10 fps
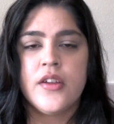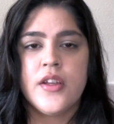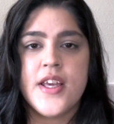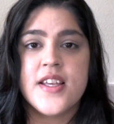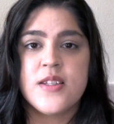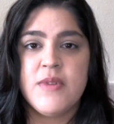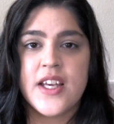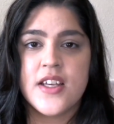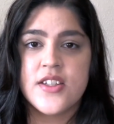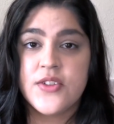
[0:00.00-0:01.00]
is
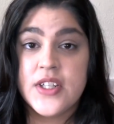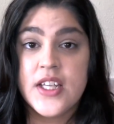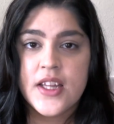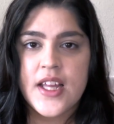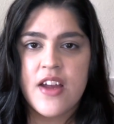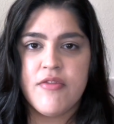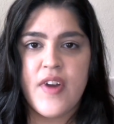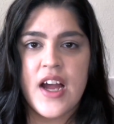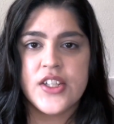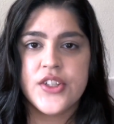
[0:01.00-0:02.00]
because you need that
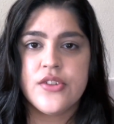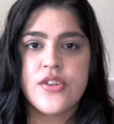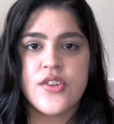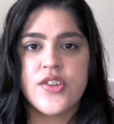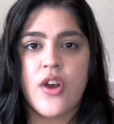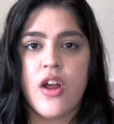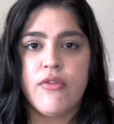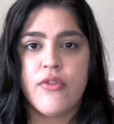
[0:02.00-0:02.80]
value to solve